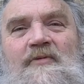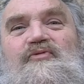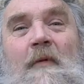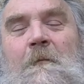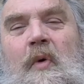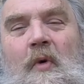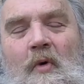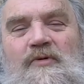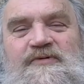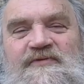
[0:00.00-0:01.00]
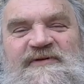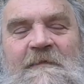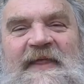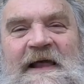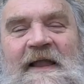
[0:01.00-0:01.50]
report or
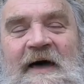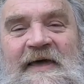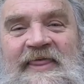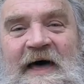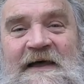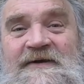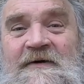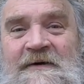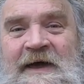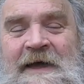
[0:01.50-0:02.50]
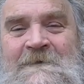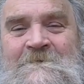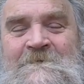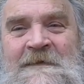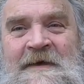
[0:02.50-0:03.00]
something like that. Okay?
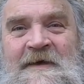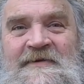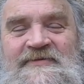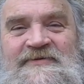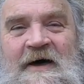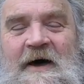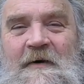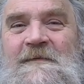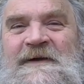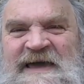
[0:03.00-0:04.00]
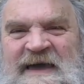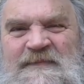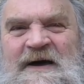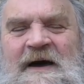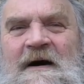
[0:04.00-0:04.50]
So,
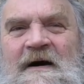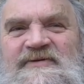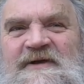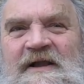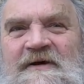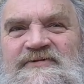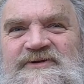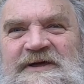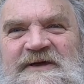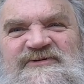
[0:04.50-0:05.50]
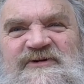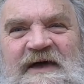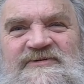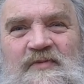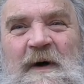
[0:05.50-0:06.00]
Keep your cards close to your
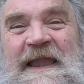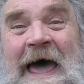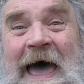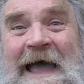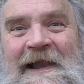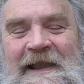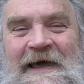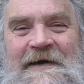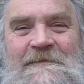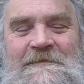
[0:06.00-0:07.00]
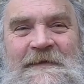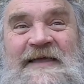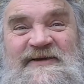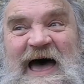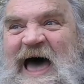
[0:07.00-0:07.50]
chest when haggling,
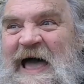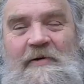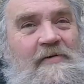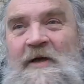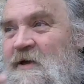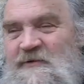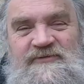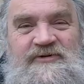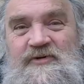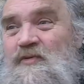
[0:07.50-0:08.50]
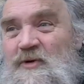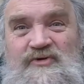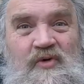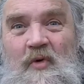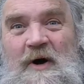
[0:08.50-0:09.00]
to haggle, to
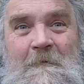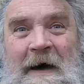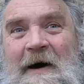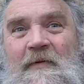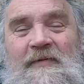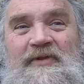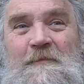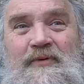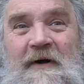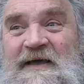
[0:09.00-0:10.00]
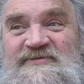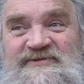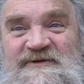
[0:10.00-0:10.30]
talk about the price, to